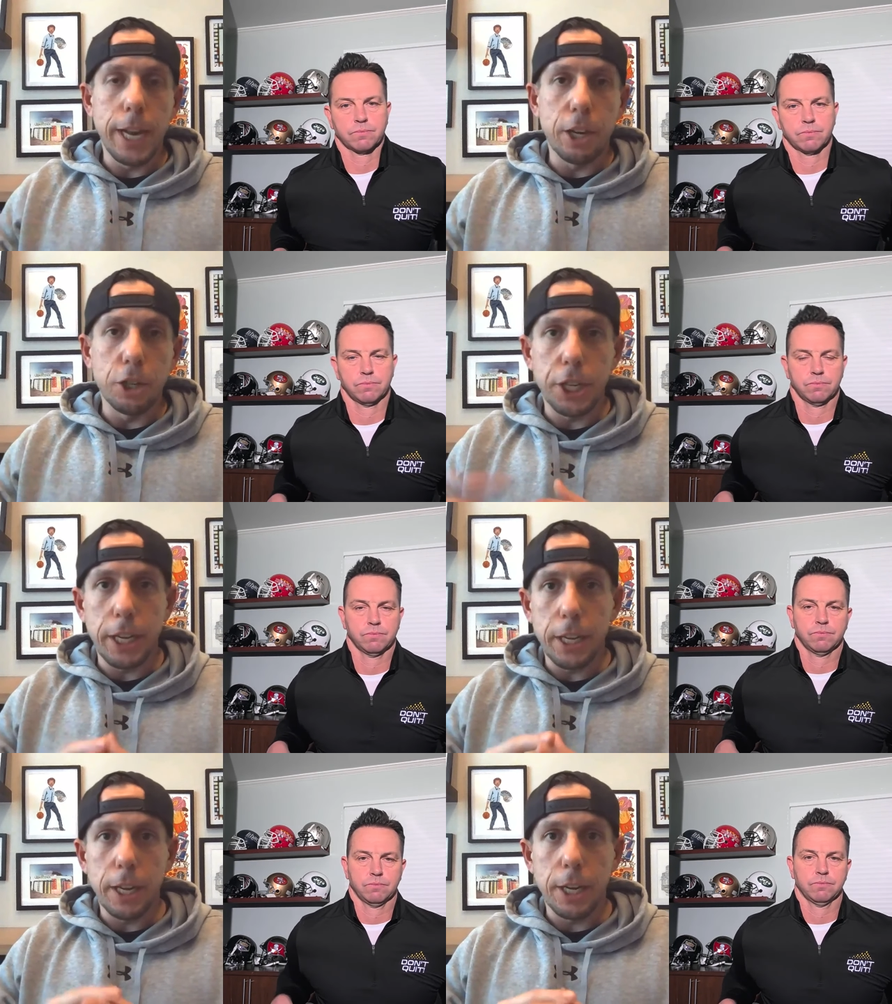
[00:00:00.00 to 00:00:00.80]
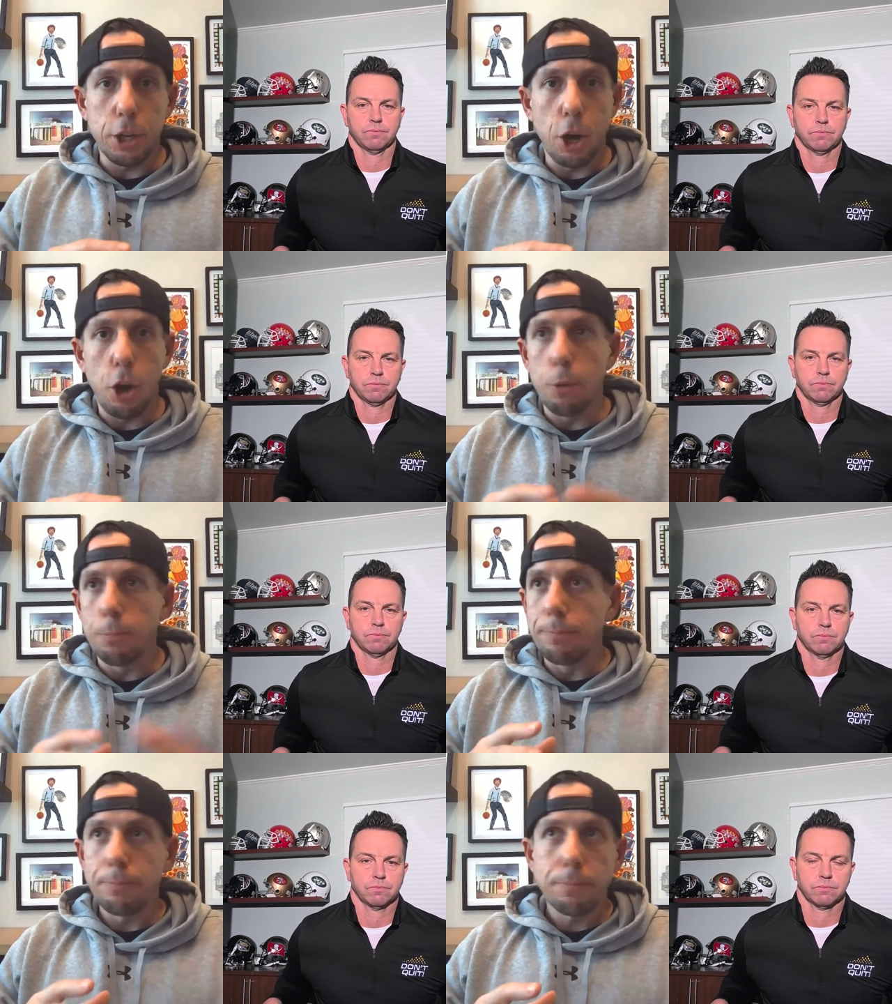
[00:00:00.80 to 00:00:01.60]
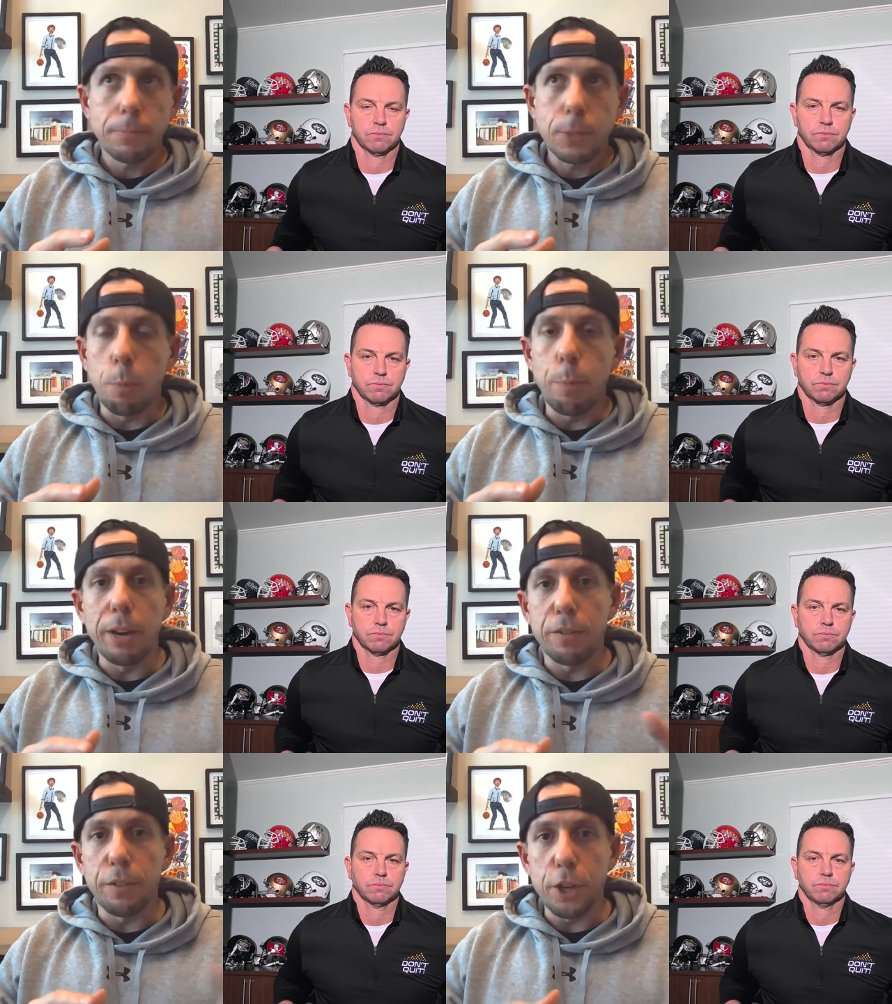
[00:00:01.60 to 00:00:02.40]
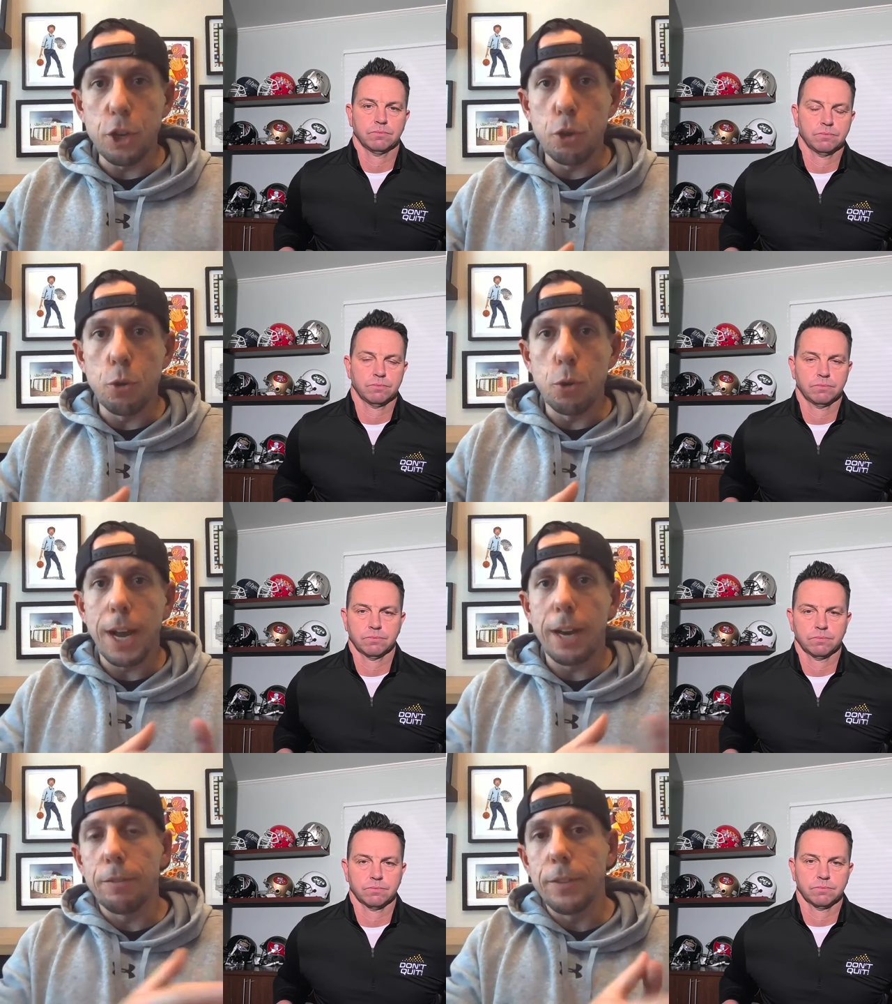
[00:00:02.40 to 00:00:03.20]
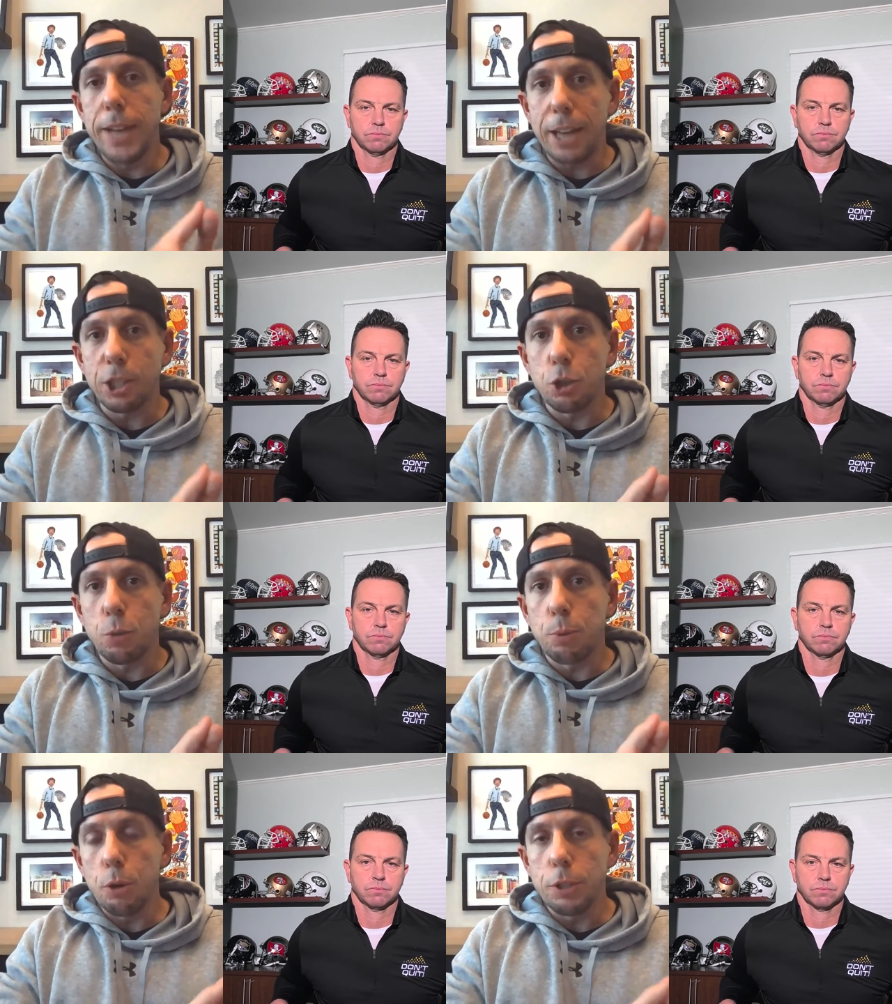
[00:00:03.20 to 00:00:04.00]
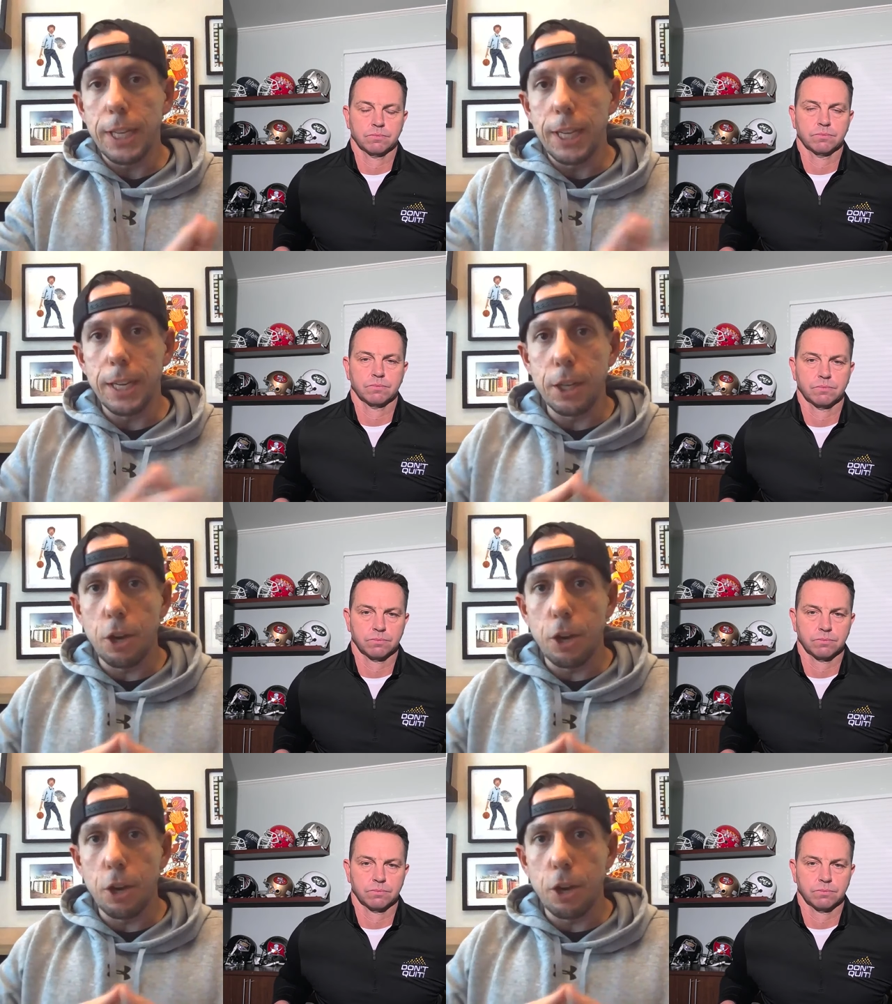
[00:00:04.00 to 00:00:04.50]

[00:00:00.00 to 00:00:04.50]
Speaker 1: energy and you go, you know, better for you, kind of natural protein.